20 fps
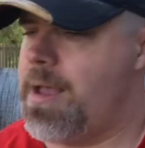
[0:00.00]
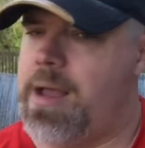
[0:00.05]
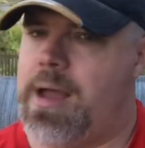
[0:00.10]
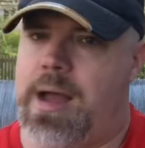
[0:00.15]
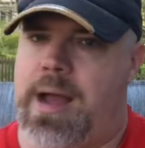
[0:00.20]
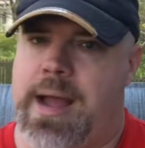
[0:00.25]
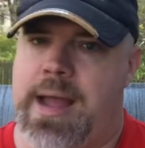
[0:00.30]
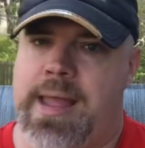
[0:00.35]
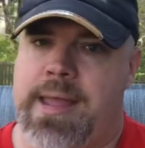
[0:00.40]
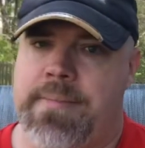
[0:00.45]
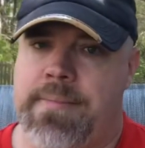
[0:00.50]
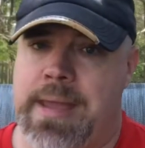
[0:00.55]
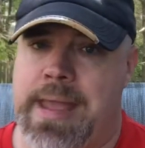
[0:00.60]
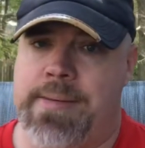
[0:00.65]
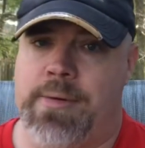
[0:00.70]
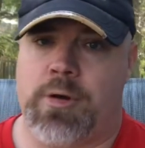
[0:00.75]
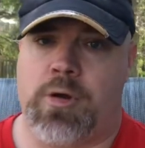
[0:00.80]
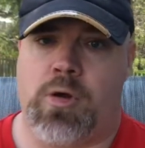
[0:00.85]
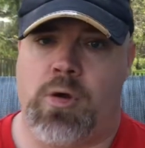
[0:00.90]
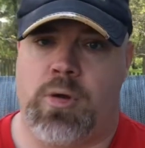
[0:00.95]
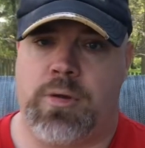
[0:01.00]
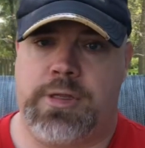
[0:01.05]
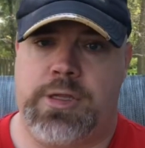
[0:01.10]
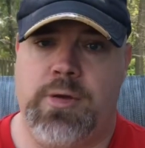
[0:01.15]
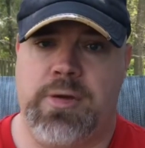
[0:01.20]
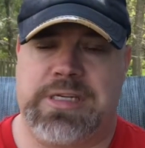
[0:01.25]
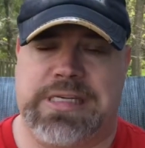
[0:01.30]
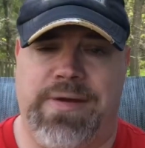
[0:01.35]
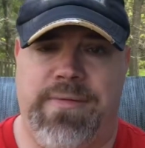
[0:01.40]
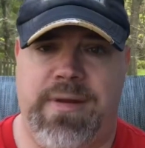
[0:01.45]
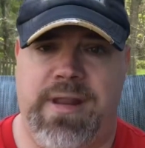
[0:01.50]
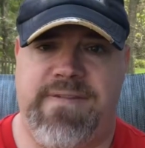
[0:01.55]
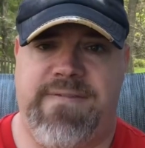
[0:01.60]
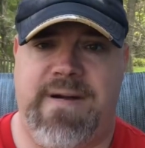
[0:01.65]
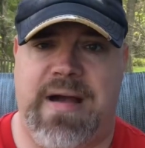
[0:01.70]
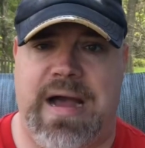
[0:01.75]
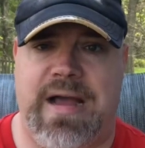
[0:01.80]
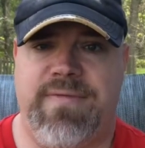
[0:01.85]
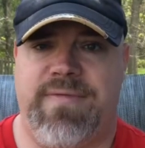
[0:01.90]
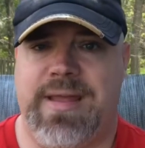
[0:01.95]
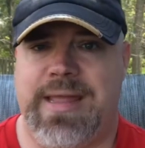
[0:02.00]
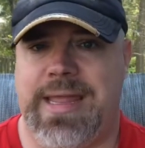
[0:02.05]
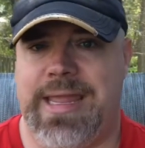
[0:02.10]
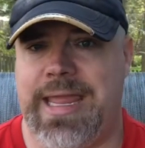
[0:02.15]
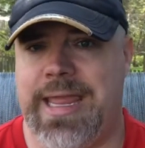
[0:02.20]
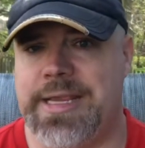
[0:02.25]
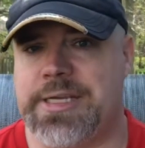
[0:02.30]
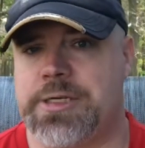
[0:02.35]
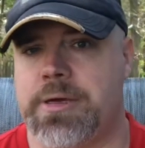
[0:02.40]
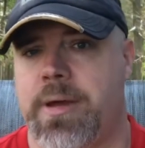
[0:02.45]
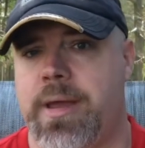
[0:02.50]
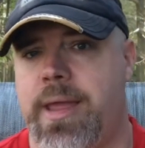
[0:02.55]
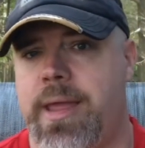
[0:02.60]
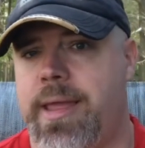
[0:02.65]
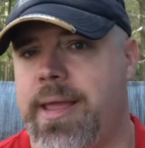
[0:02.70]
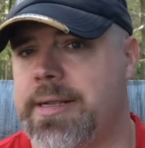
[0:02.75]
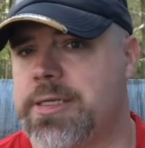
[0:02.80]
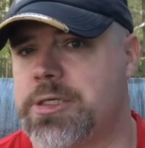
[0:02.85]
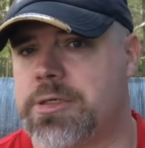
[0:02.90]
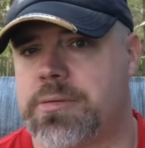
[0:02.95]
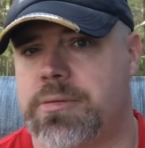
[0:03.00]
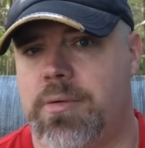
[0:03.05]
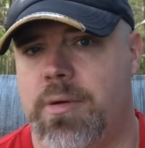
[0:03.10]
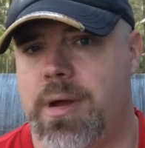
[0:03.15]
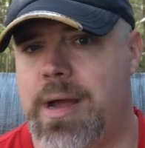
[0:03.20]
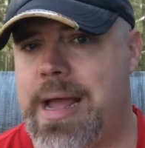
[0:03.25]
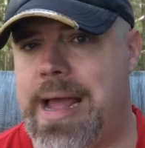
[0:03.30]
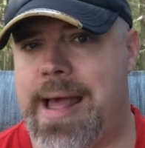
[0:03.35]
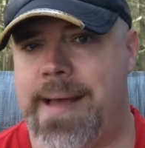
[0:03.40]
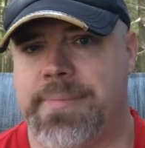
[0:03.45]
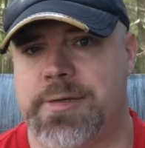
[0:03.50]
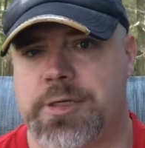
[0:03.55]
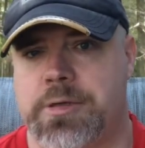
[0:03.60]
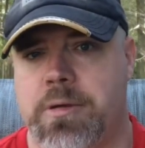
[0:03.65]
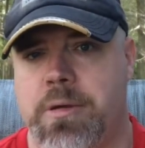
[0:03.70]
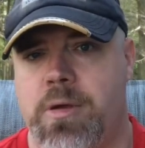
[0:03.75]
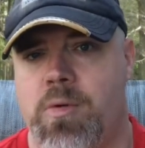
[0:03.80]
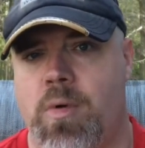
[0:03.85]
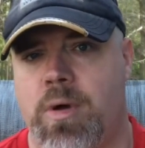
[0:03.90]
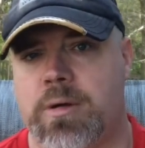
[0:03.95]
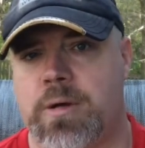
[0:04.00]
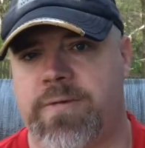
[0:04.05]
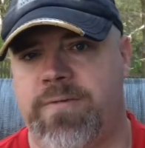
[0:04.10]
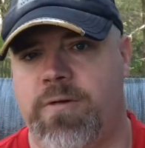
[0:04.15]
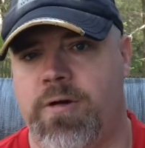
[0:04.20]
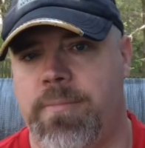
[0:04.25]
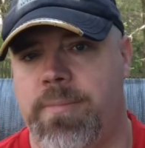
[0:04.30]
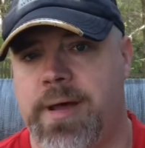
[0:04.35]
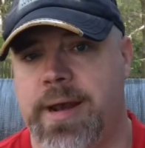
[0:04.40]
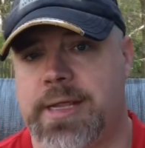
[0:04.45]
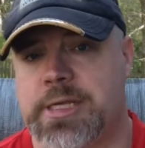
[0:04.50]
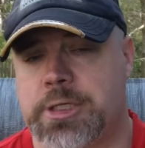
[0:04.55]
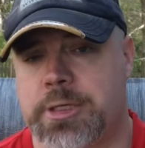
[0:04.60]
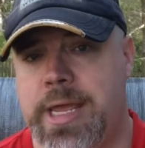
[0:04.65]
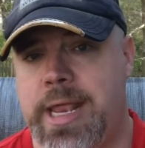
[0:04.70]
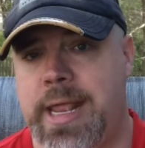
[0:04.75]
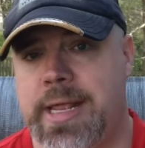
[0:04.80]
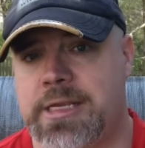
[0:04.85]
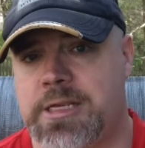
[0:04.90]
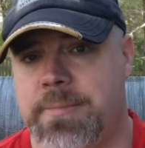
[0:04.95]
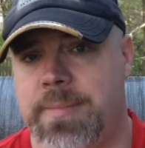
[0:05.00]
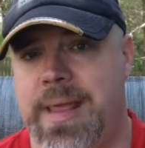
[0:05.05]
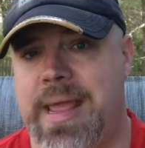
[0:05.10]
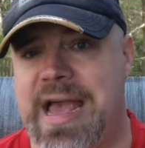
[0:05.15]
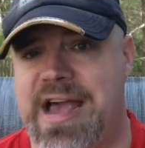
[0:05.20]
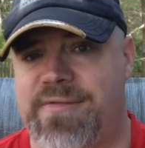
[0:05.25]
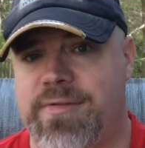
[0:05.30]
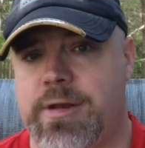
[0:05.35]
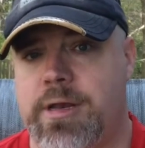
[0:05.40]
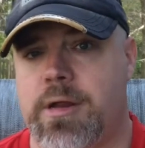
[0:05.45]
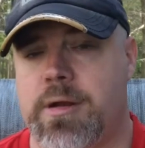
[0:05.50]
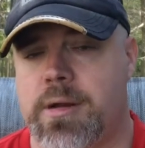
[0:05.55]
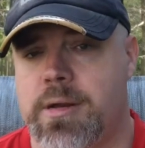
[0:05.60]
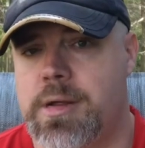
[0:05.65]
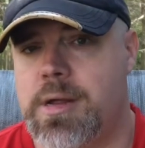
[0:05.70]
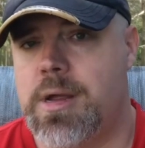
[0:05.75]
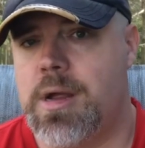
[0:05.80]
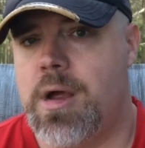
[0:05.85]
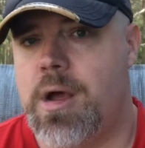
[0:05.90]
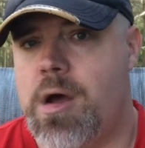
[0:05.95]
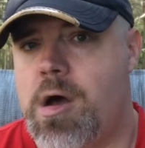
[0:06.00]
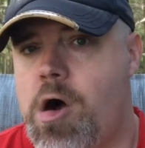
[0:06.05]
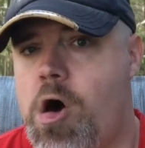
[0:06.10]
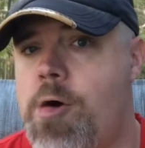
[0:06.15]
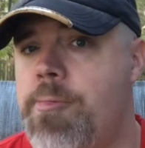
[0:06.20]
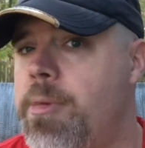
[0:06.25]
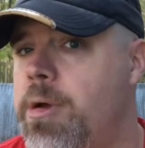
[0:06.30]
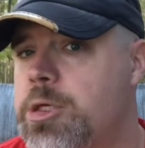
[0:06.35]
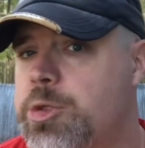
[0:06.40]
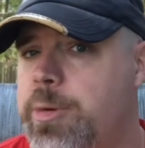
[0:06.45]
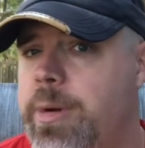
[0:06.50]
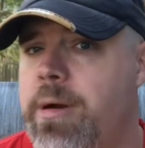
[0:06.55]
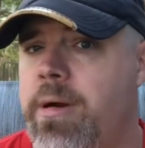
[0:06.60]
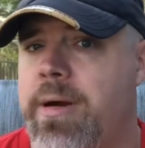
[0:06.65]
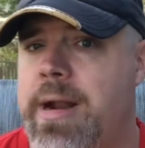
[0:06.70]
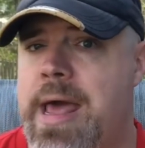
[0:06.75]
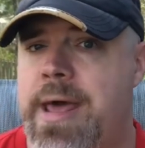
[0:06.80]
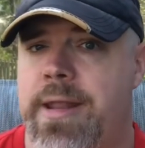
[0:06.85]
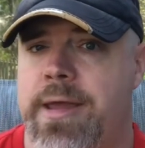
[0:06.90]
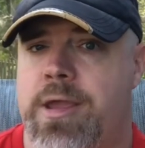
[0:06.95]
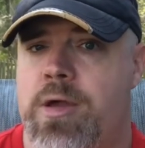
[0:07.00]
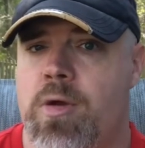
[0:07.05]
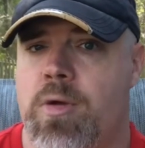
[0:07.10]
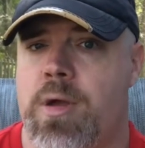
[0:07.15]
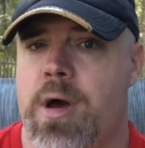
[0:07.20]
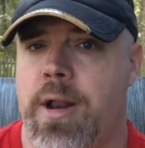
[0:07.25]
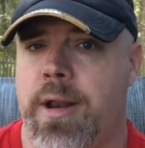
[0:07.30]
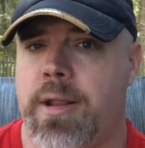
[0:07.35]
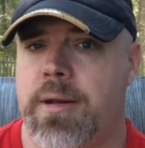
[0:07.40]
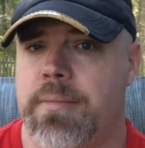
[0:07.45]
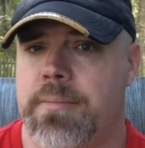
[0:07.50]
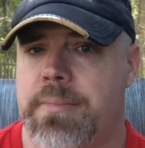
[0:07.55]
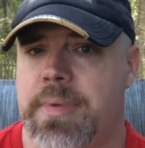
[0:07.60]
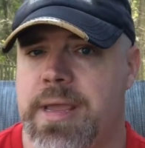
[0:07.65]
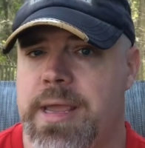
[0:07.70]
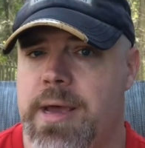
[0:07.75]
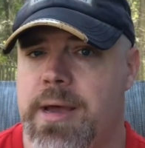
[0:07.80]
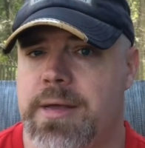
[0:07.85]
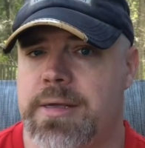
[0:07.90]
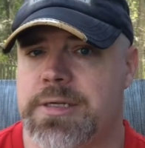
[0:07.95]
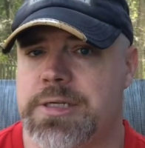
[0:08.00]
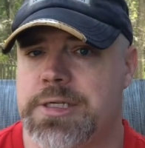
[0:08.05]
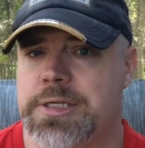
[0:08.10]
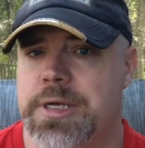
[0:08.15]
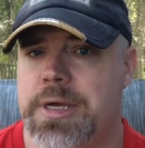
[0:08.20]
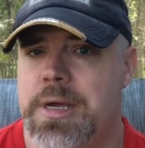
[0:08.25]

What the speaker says: I am able to hold 275 easily. It's absolutely wonderful, but it's leading to me having to almost relearn how to cook on it, because